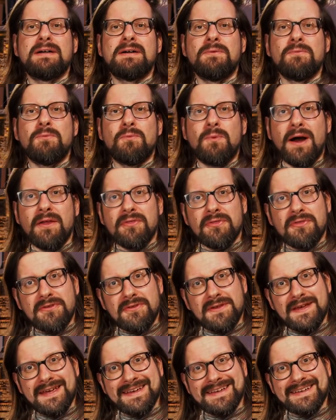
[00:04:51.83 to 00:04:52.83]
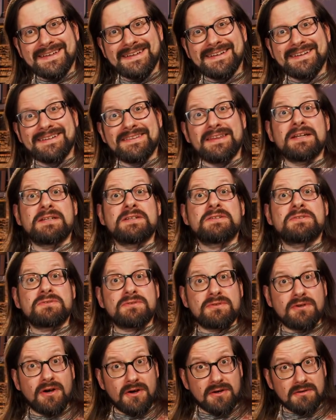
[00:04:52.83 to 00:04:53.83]
one thing that is
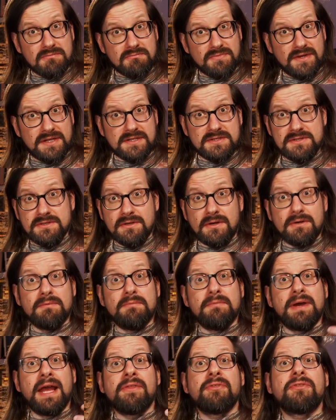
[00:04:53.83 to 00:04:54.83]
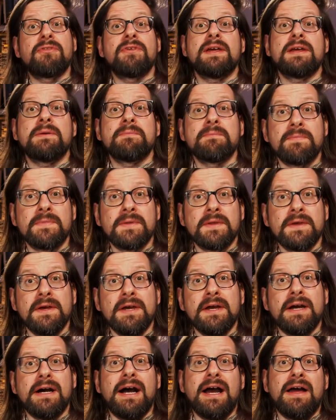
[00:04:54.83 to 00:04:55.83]
strong, that is your main thing,
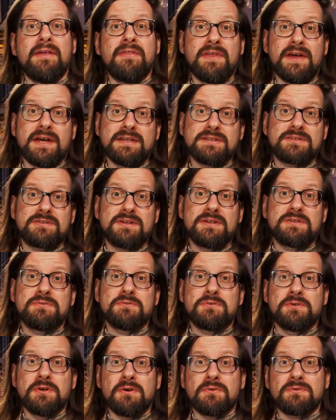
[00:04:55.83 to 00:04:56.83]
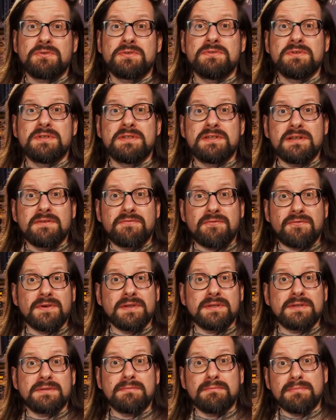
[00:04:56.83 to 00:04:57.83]
and then try to go to a
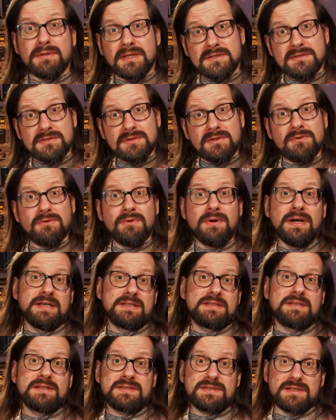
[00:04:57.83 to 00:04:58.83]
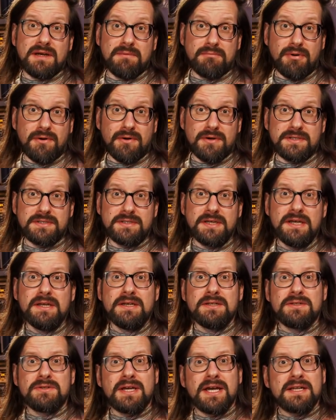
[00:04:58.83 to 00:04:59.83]
different plateau at some point
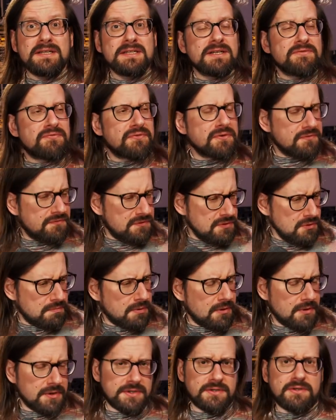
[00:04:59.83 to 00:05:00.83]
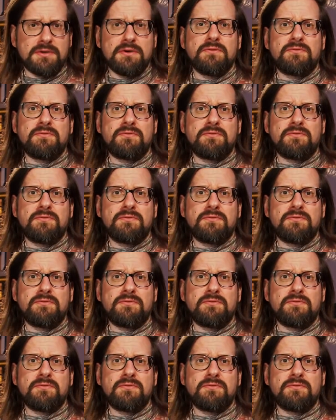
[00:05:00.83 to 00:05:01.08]
to get a different viewpoint